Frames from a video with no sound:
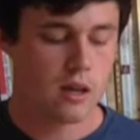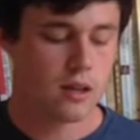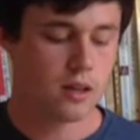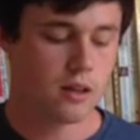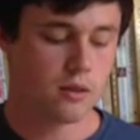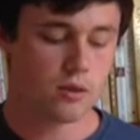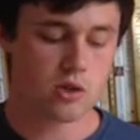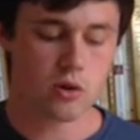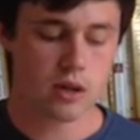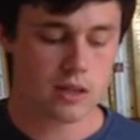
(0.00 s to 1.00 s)
either
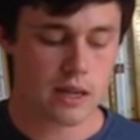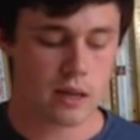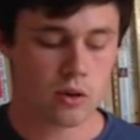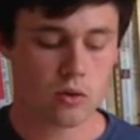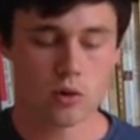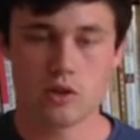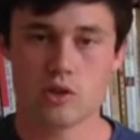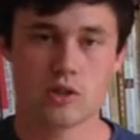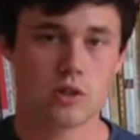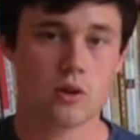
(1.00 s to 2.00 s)
turn it down or
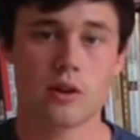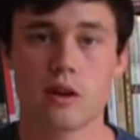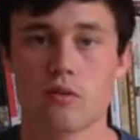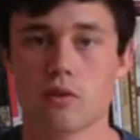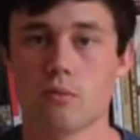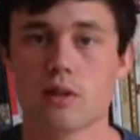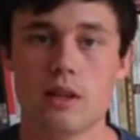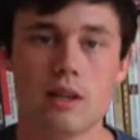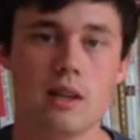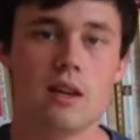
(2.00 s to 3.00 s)
just turn it off
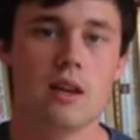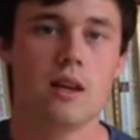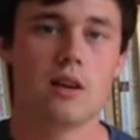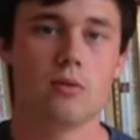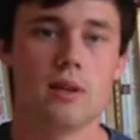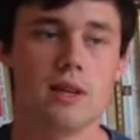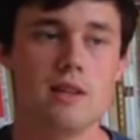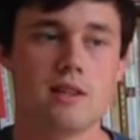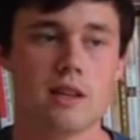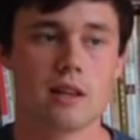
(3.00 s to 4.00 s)
completely. It'll be
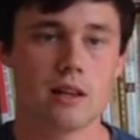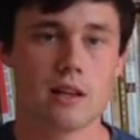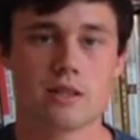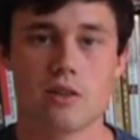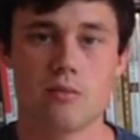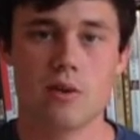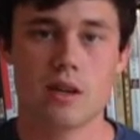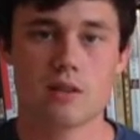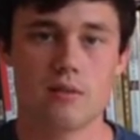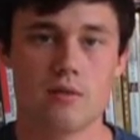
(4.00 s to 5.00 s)
easy to get lost in the
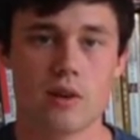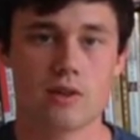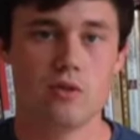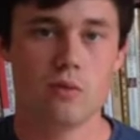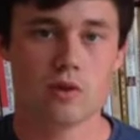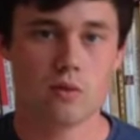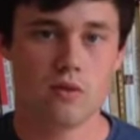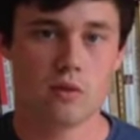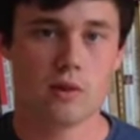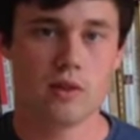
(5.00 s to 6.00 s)
mix if you've got too much
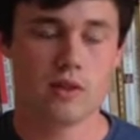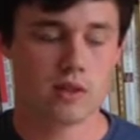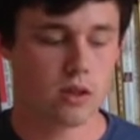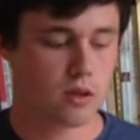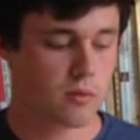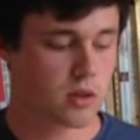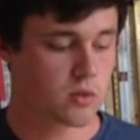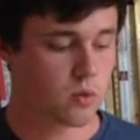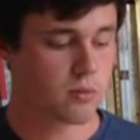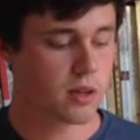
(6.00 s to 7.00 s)
reverb on this song,
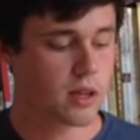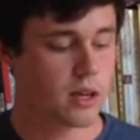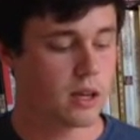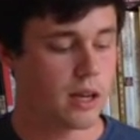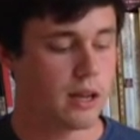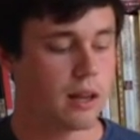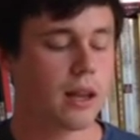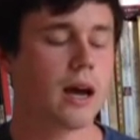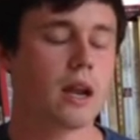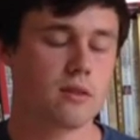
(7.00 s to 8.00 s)
because we're playing a
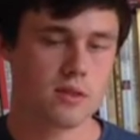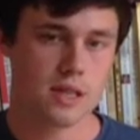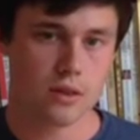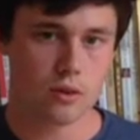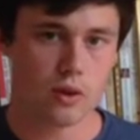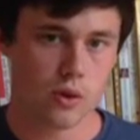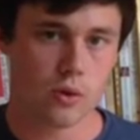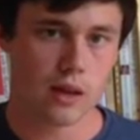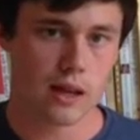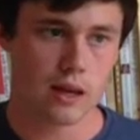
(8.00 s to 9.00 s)
lot of single
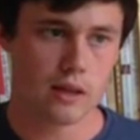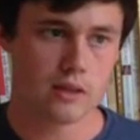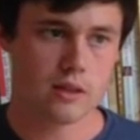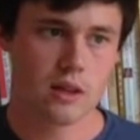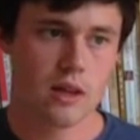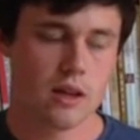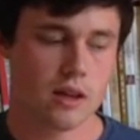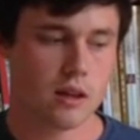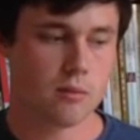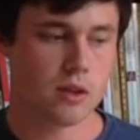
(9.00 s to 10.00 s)
note lines
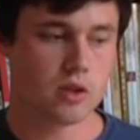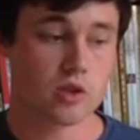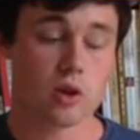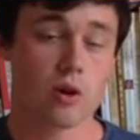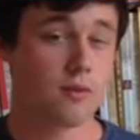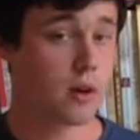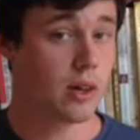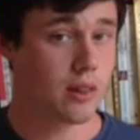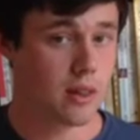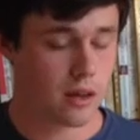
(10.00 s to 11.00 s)
that just aren't
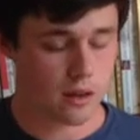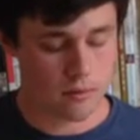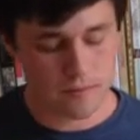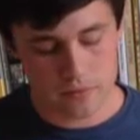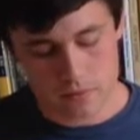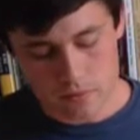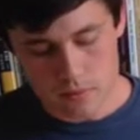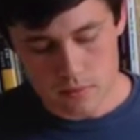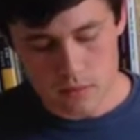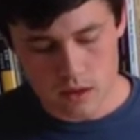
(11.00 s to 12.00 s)
very thick.
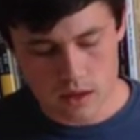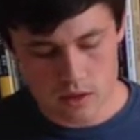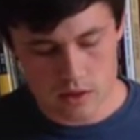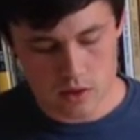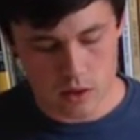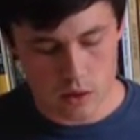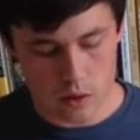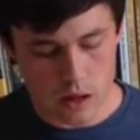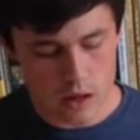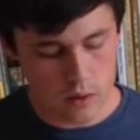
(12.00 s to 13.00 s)
And
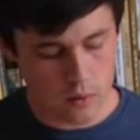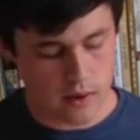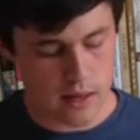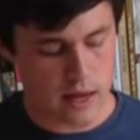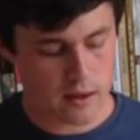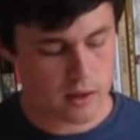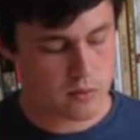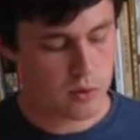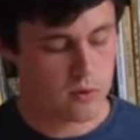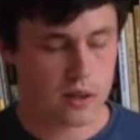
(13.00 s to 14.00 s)
so with that,
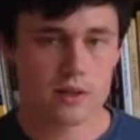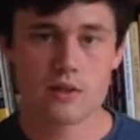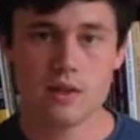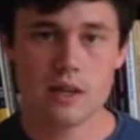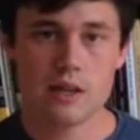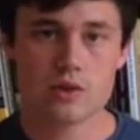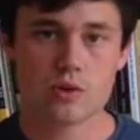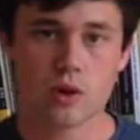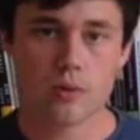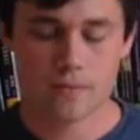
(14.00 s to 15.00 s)
let's move into the
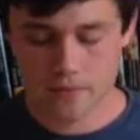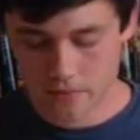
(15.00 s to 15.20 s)
intro.